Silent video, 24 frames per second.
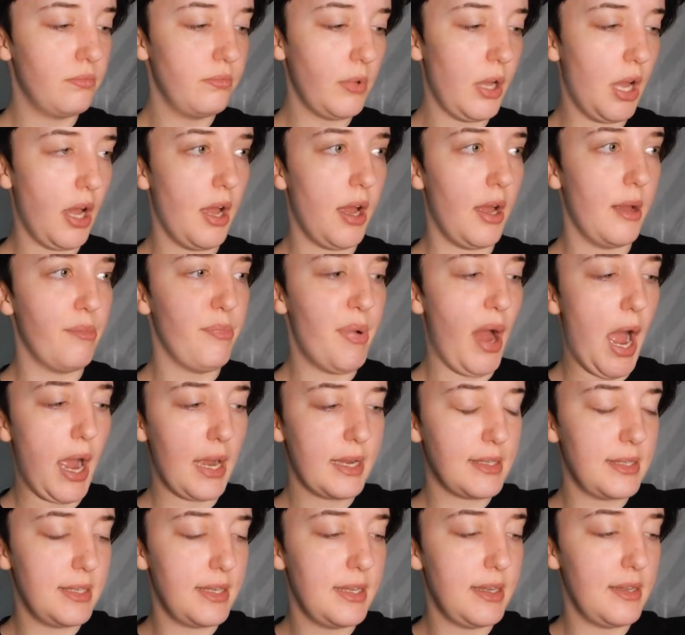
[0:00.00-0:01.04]

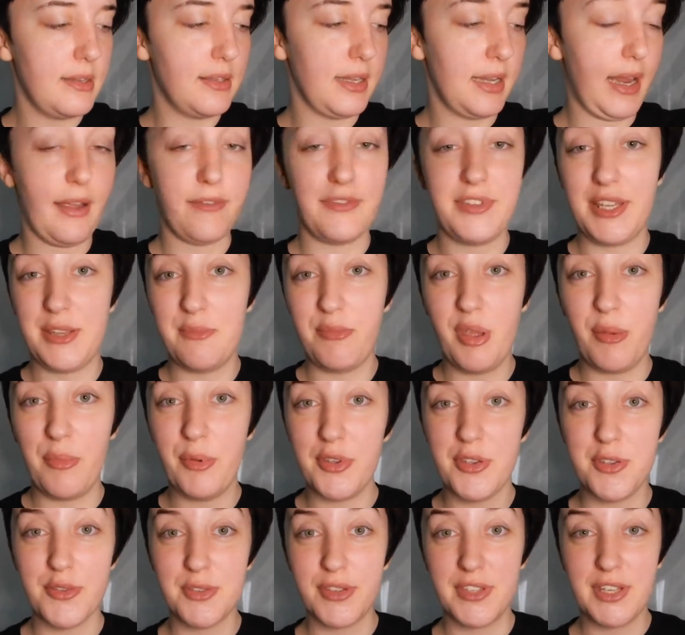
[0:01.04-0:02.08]
boxes. Like I've seen people
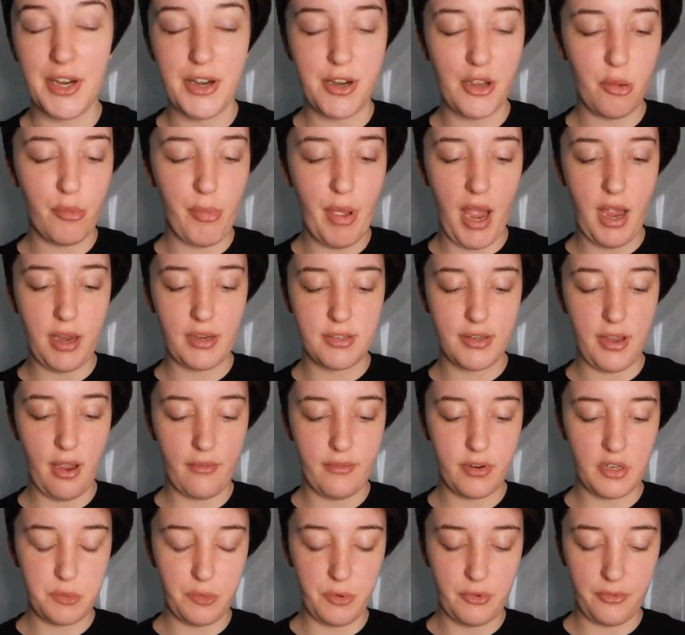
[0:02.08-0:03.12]
use cereal box
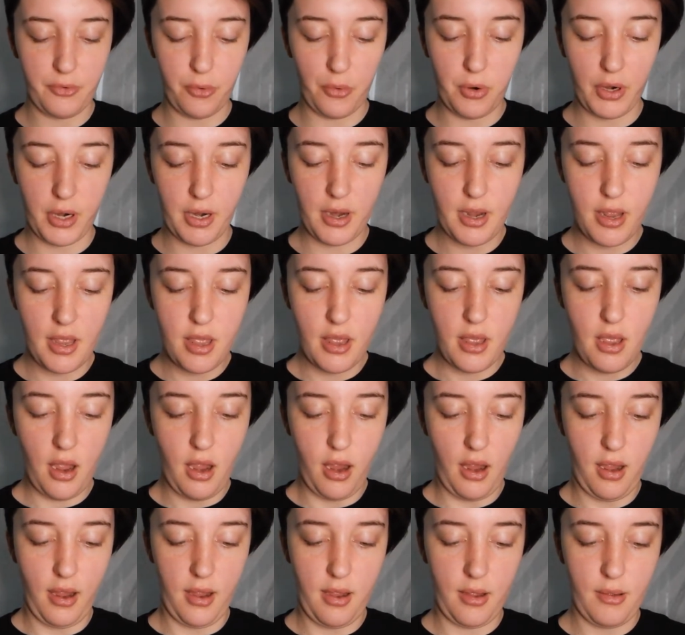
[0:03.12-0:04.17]
covers before,
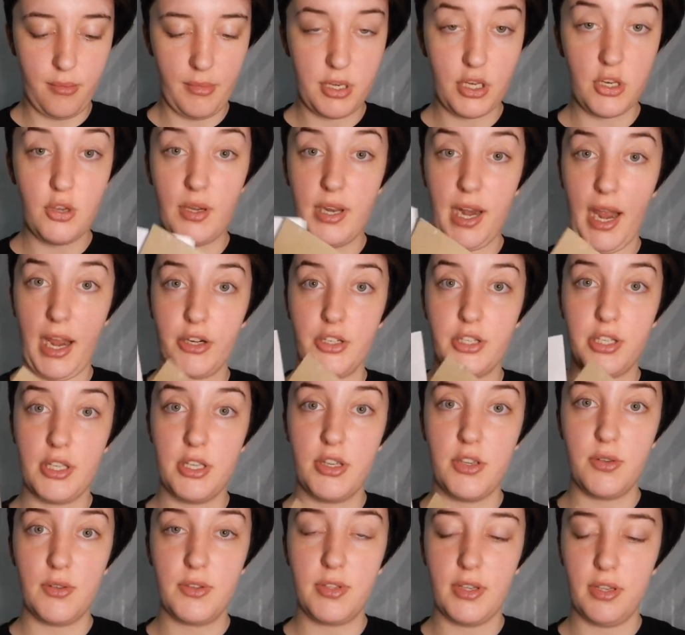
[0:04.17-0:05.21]
and you can actually
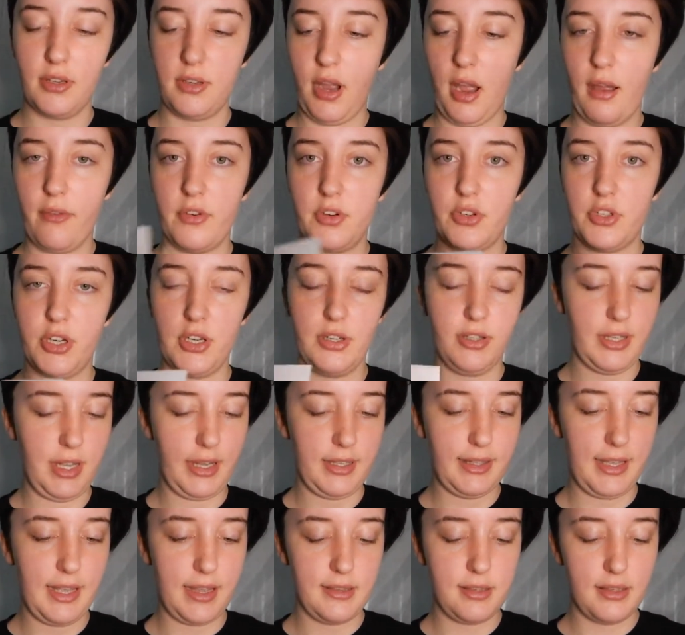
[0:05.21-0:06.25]
use the covers just
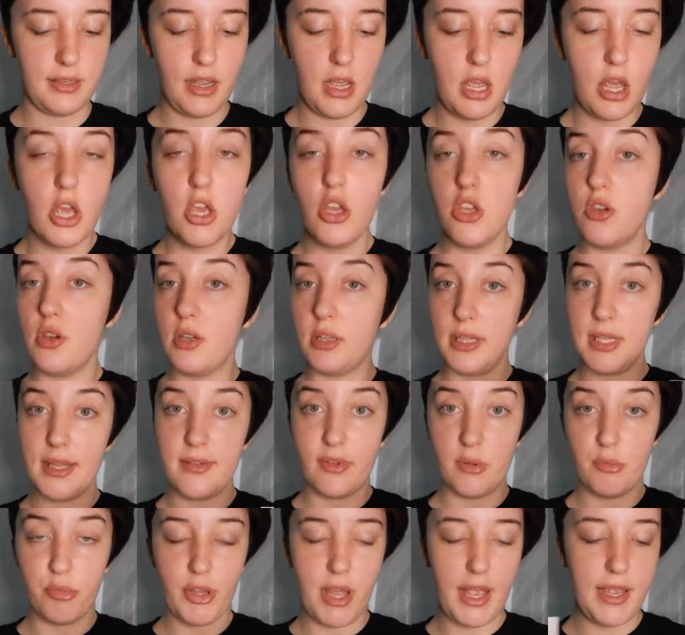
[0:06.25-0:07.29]
like this. You can leave
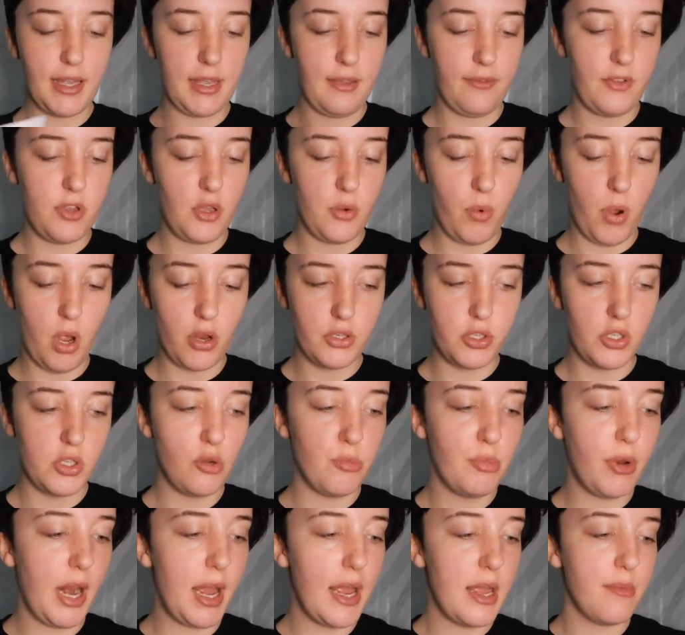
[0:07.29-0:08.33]
it blank if you want to,
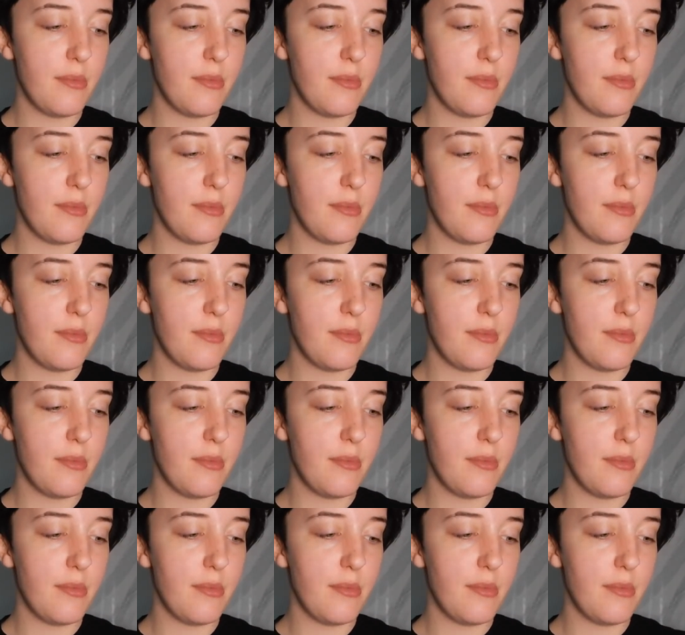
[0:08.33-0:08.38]
but I